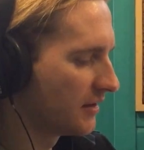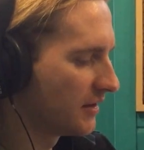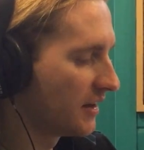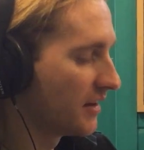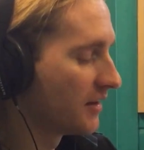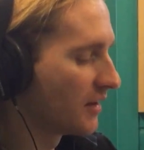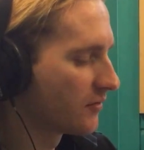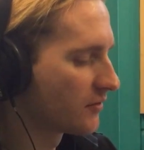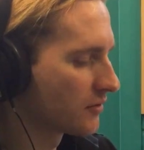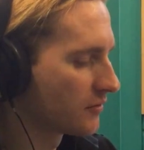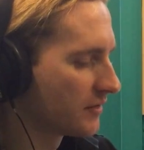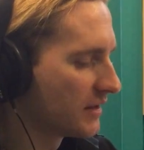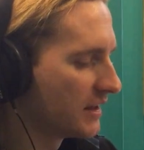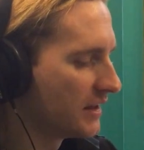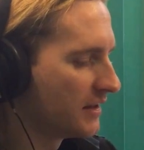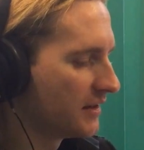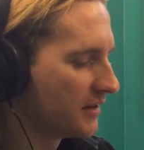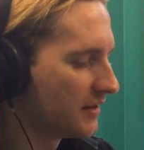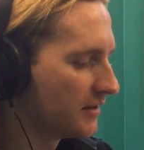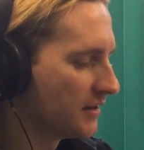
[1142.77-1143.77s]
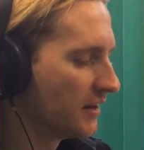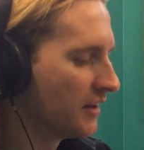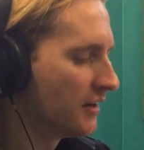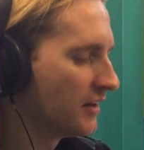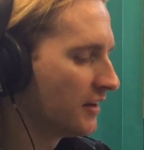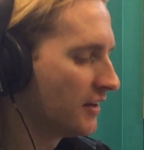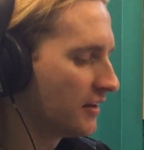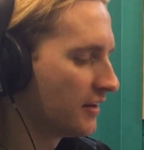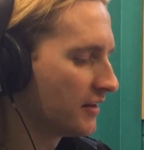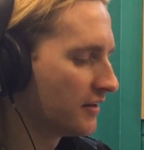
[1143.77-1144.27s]
And then after reading it,
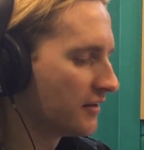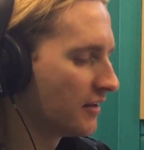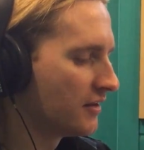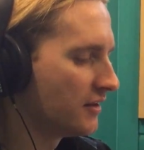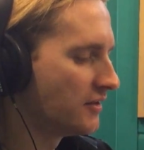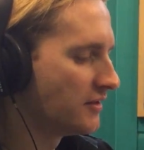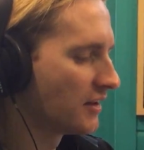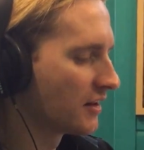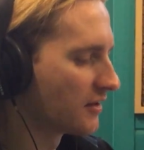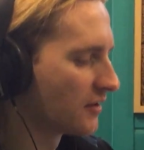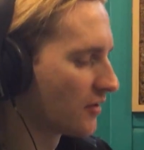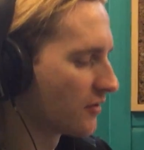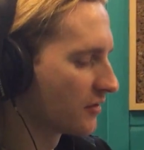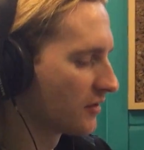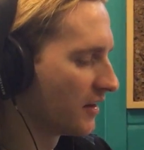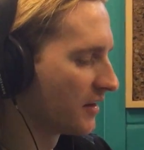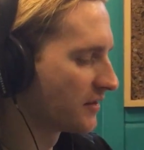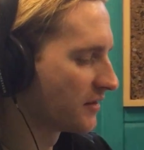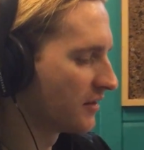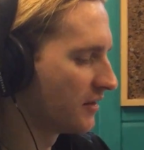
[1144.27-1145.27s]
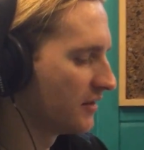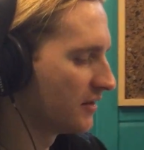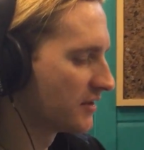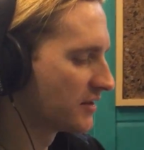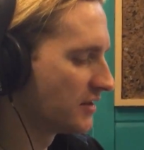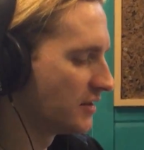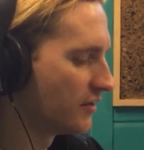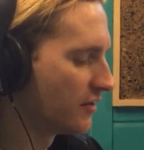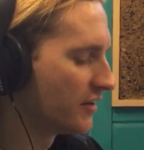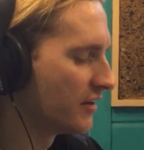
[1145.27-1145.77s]
then you take another glance at the
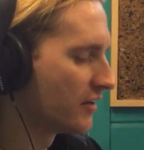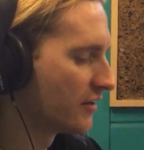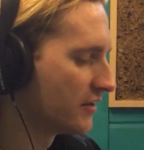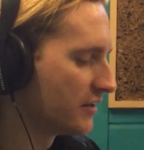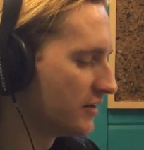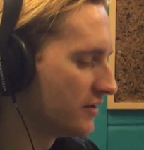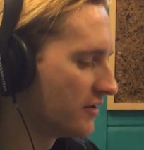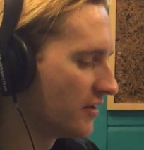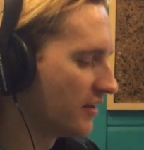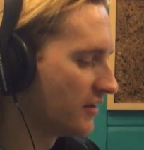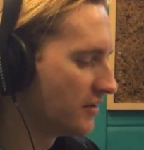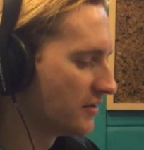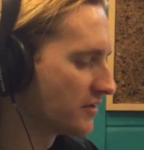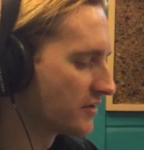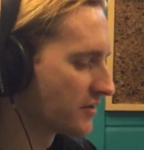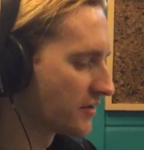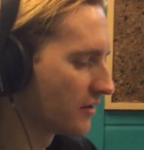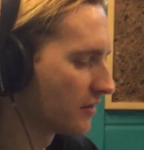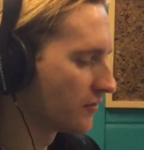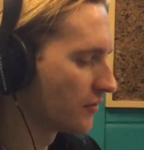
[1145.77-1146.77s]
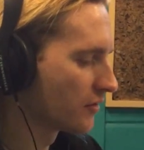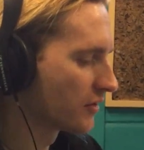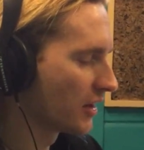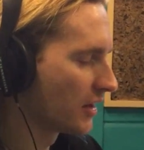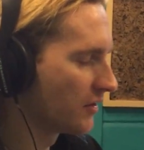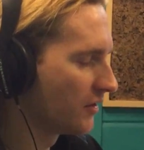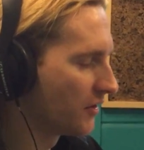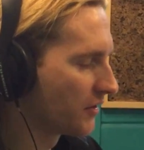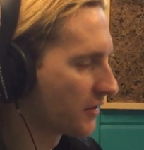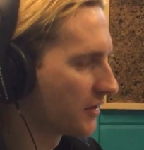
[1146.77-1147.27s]
exterior and you think to yourself,
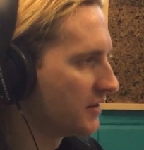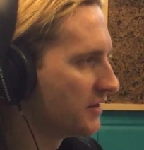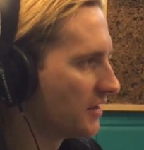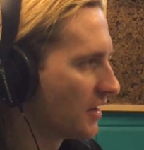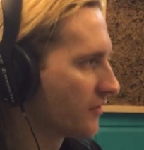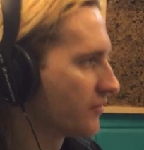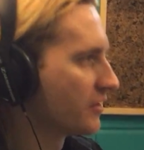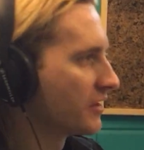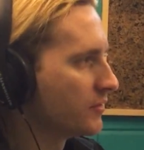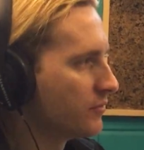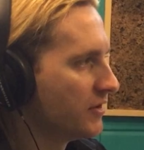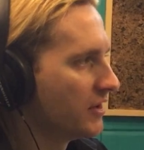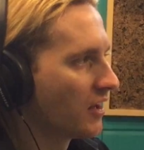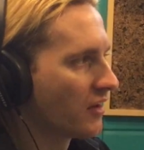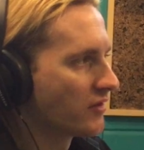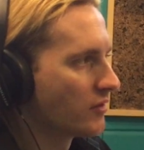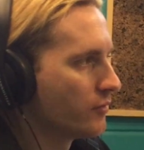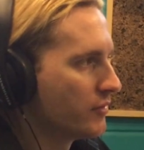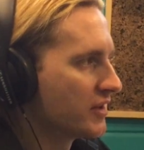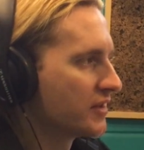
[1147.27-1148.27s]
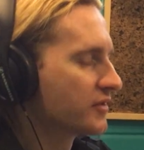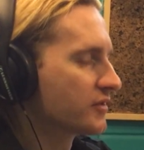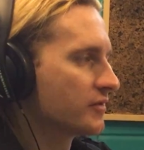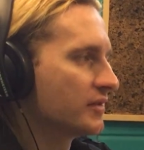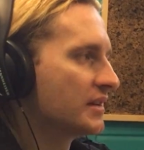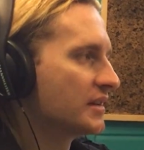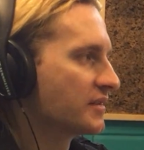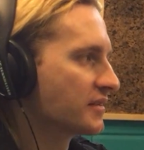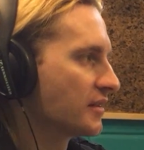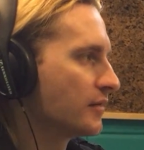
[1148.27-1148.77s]
okay, this could definitely be on the big
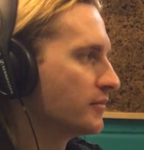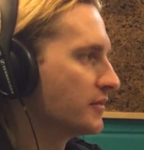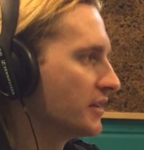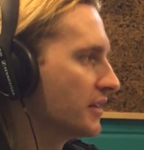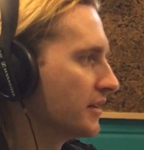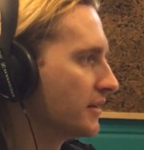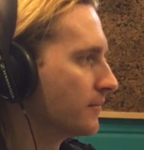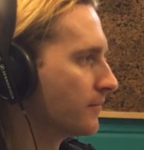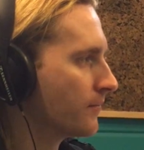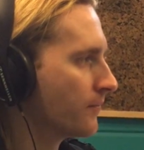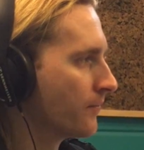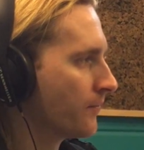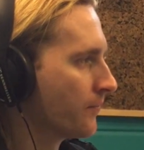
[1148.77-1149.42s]
screen someday.